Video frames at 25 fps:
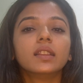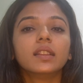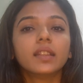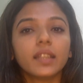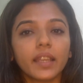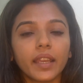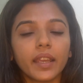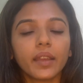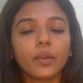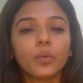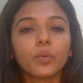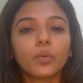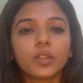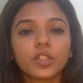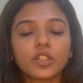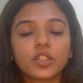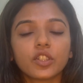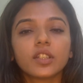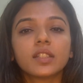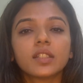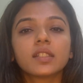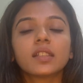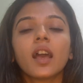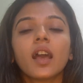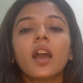thing which
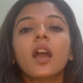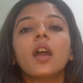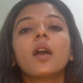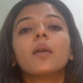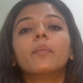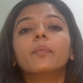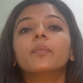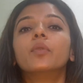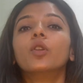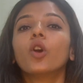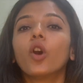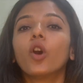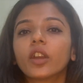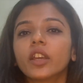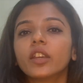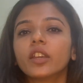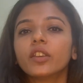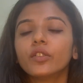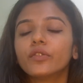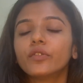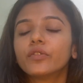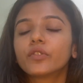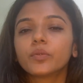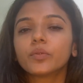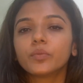is
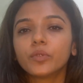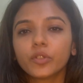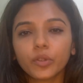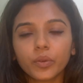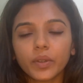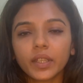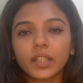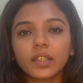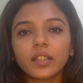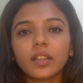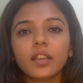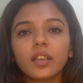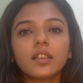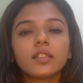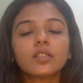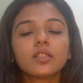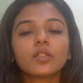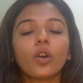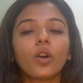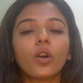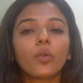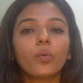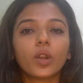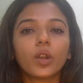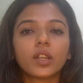blocking you from doing this,
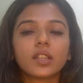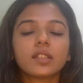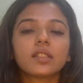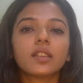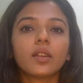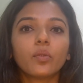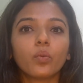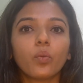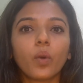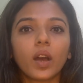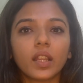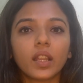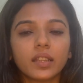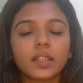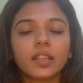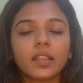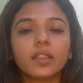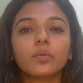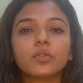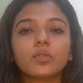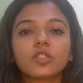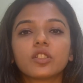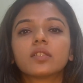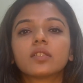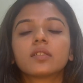or what is that one
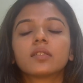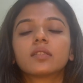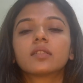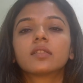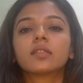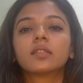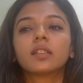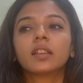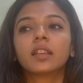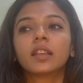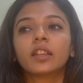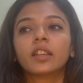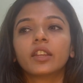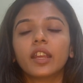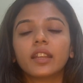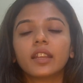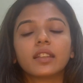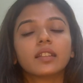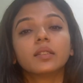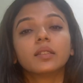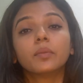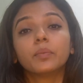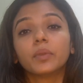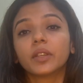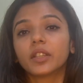thing which is
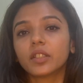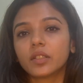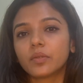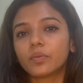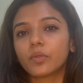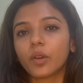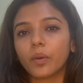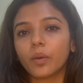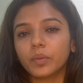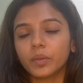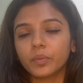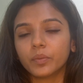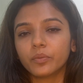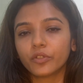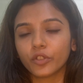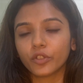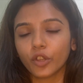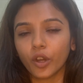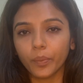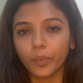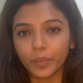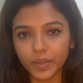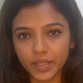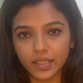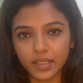creating the biggest problem for
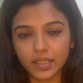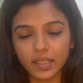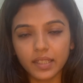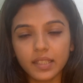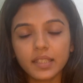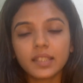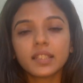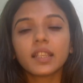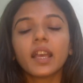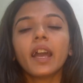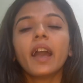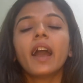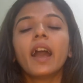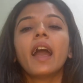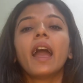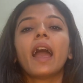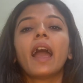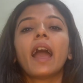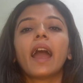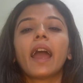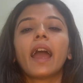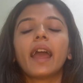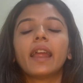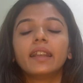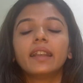your business.
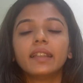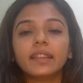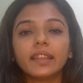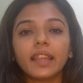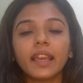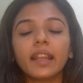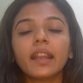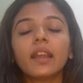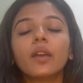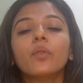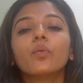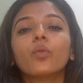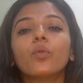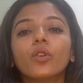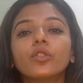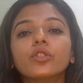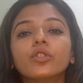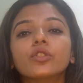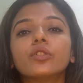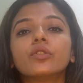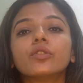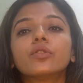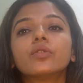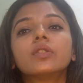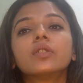And then I
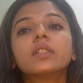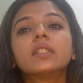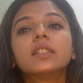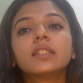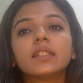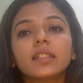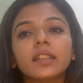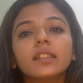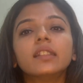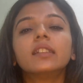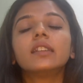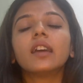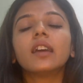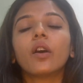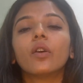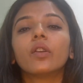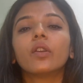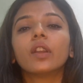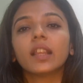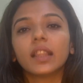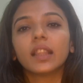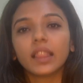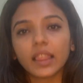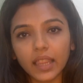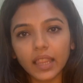want you to sit
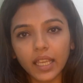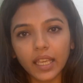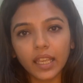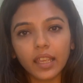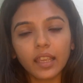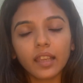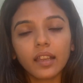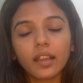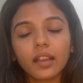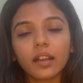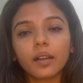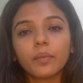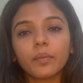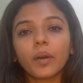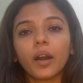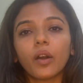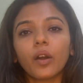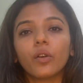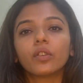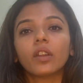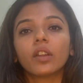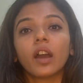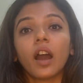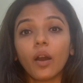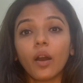down and think
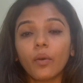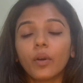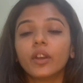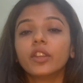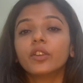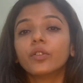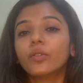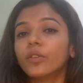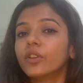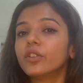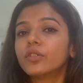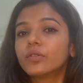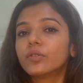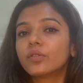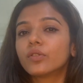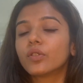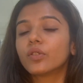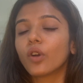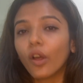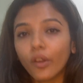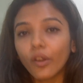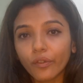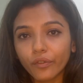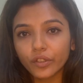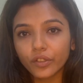about how are you going to
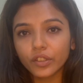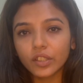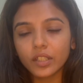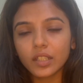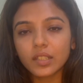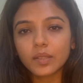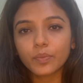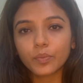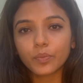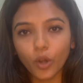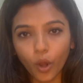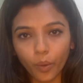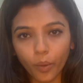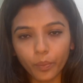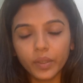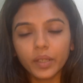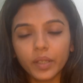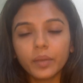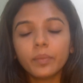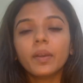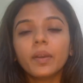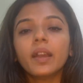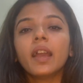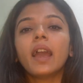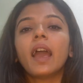solve for this
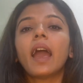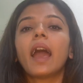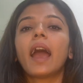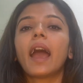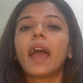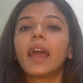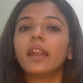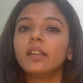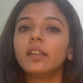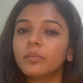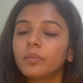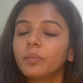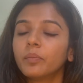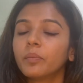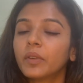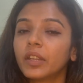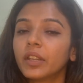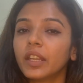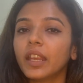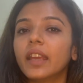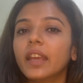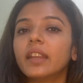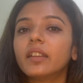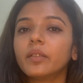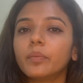problem, and
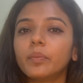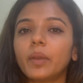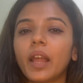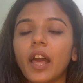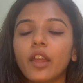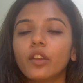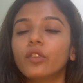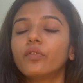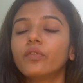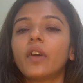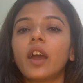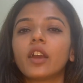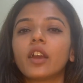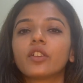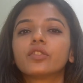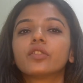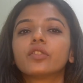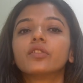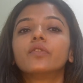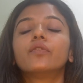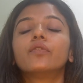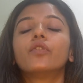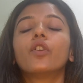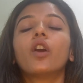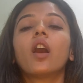create a plan of
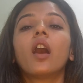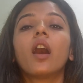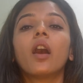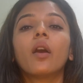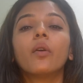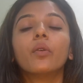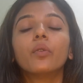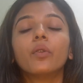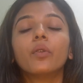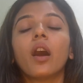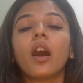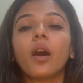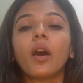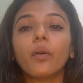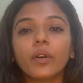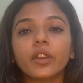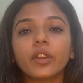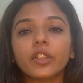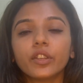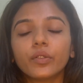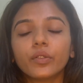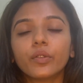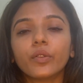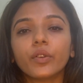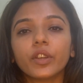action for how are
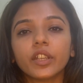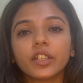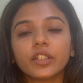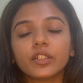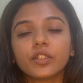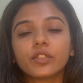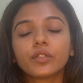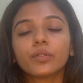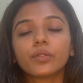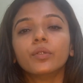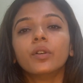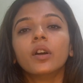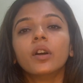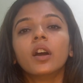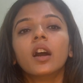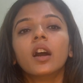you going to